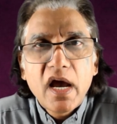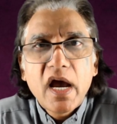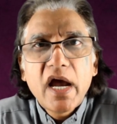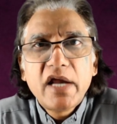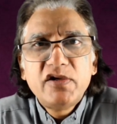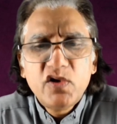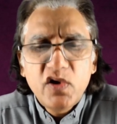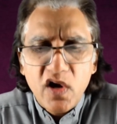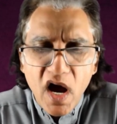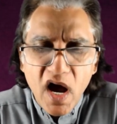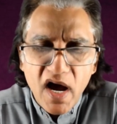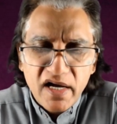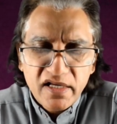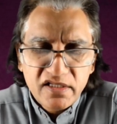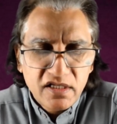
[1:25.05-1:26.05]
and your
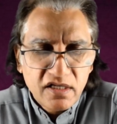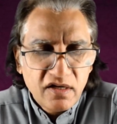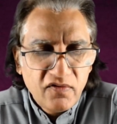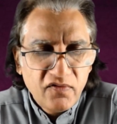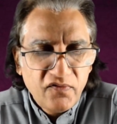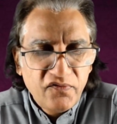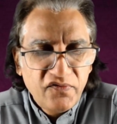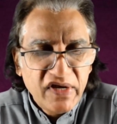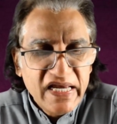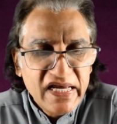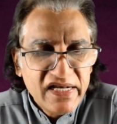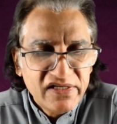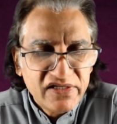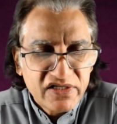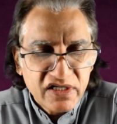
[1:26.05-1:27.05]
heart
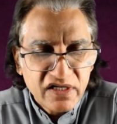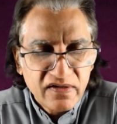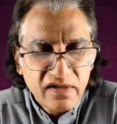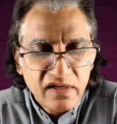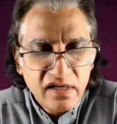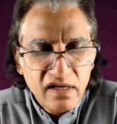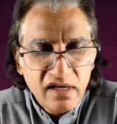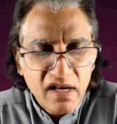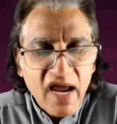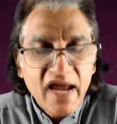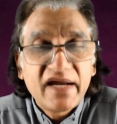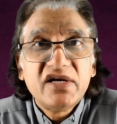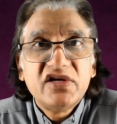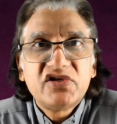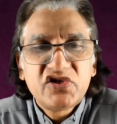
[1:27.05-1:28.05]
feels
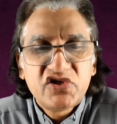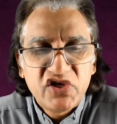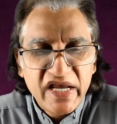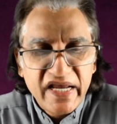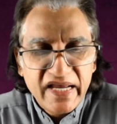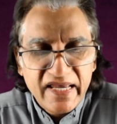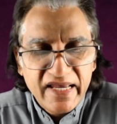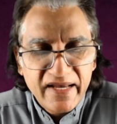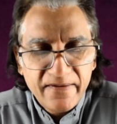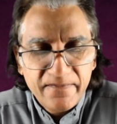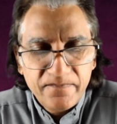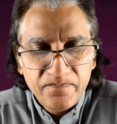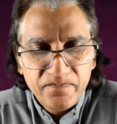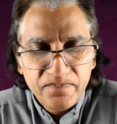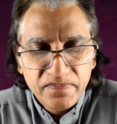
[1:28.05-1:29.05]
like it's
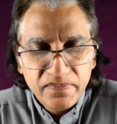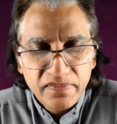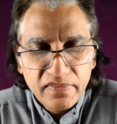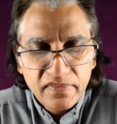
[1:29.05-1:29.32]
sinking